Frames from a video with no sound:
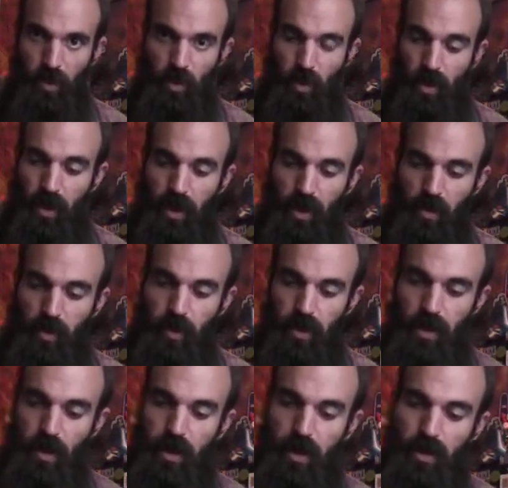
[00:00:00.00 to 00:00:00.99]
great
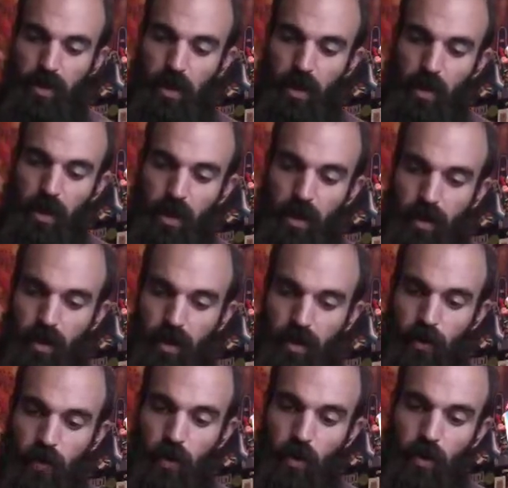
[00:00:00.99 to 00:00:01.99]
exercise
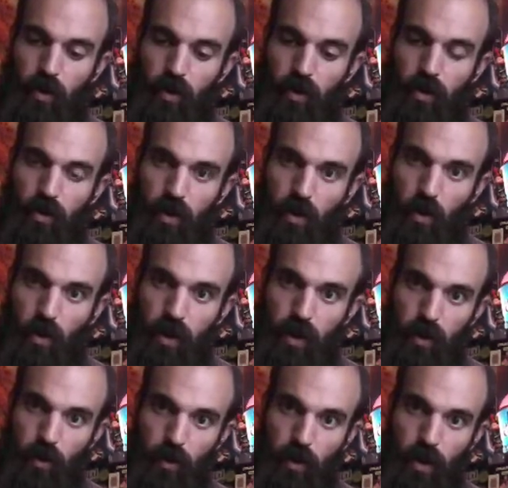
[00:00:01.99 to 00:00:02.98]
for holding
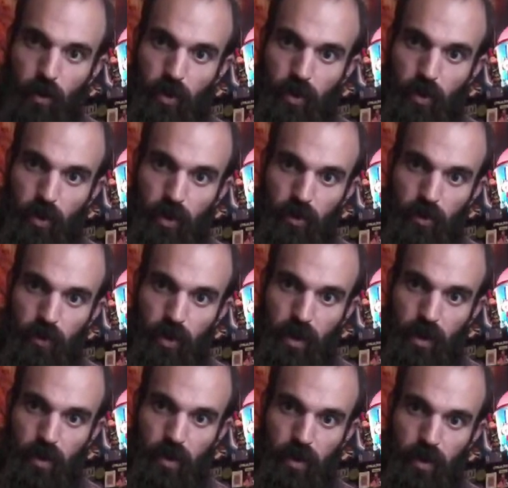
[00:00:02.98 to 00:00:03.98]
your pick between your
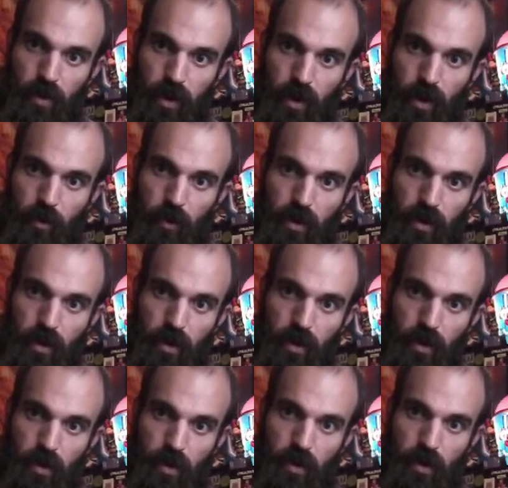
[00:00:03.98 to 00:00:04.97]
fingers. I keep this
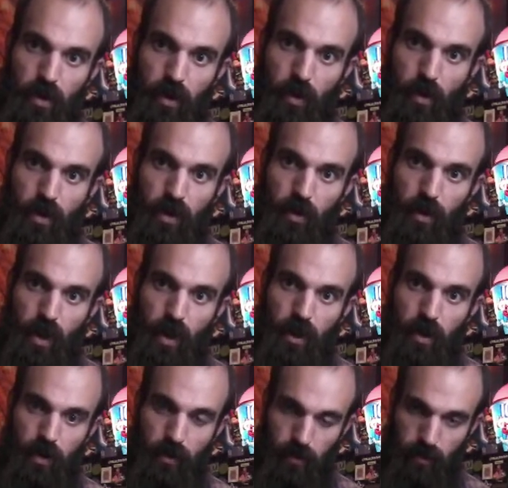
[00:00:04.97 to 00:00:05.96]
always in my
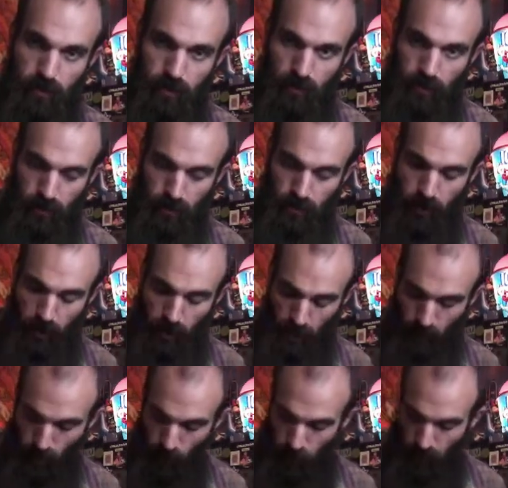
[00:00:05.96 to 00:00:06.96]
hand,
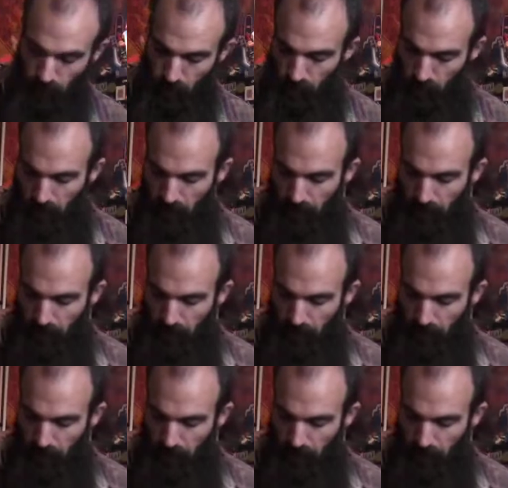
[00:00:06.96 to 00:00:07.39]
always.